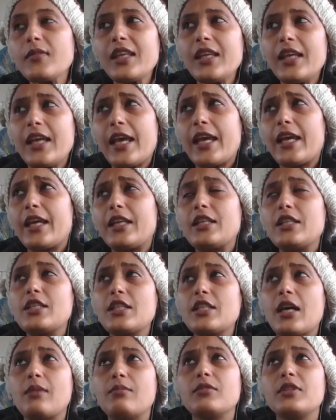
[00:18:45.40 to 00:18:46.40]
And
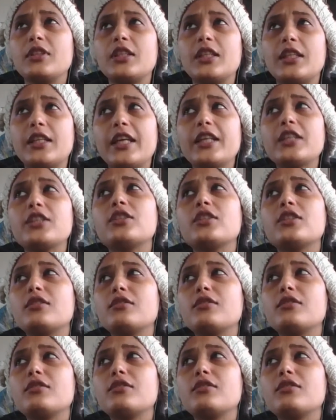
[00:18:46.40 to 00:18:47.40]
connection
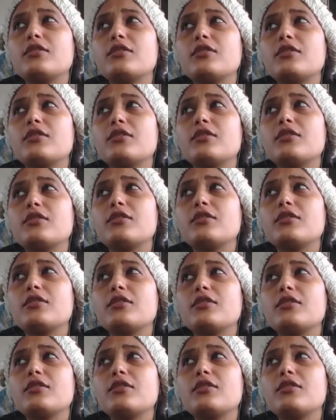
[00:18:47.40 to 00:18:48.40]
more sort of like
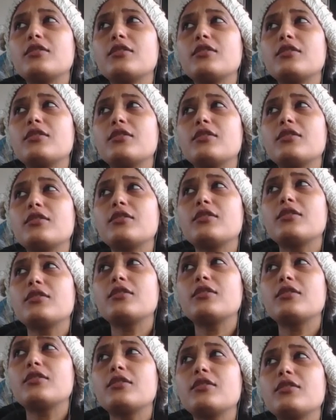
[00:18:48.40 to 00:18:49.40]
obviously talking
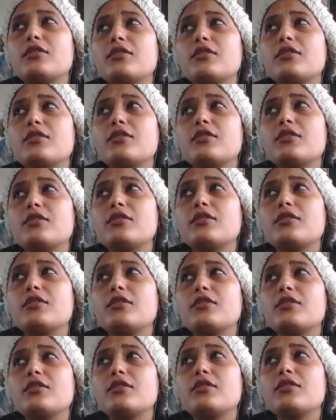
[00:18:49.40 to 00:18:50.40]
about grief,
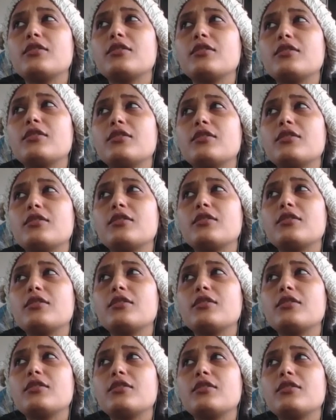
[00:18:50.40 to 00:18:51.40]
but then
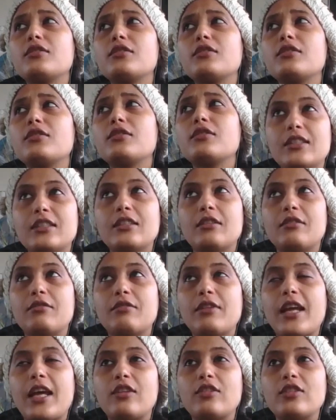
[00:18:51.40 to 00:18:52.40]
connection is
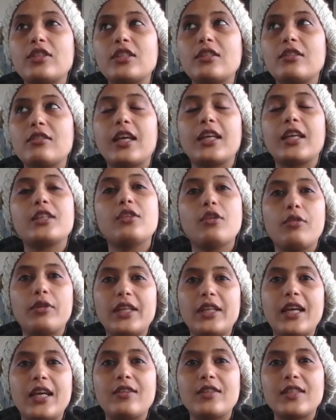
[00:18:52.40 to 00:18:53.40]
around like
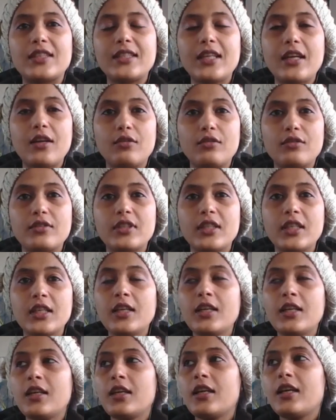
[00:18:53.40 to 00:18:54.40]
knowing ourselves,
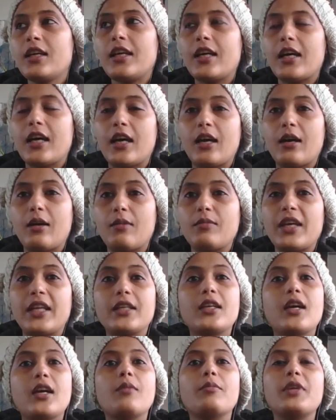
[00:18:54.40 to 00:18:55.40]
and
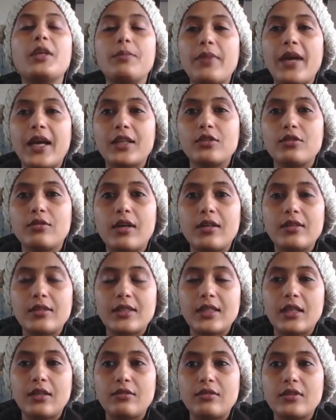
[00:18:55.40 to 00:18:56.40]
coming back to
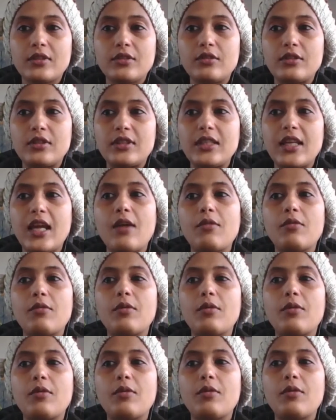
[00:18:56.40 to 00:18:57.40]
ourselves, because
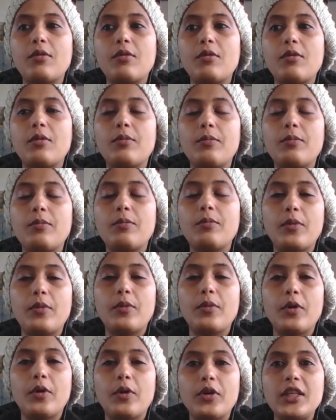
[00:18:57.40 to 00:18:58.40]
our
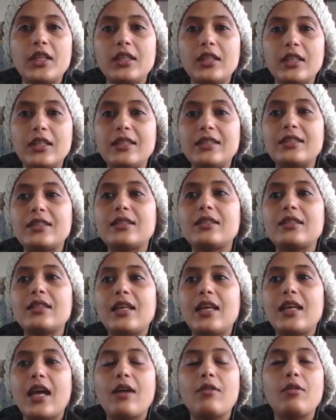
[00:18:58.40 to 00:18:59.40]
body
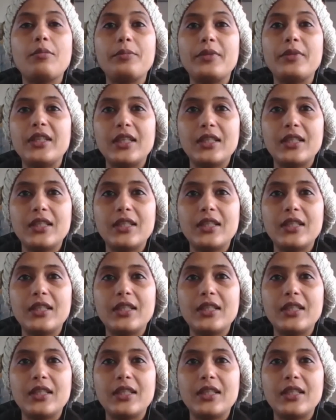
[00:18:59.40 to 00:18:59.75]
is our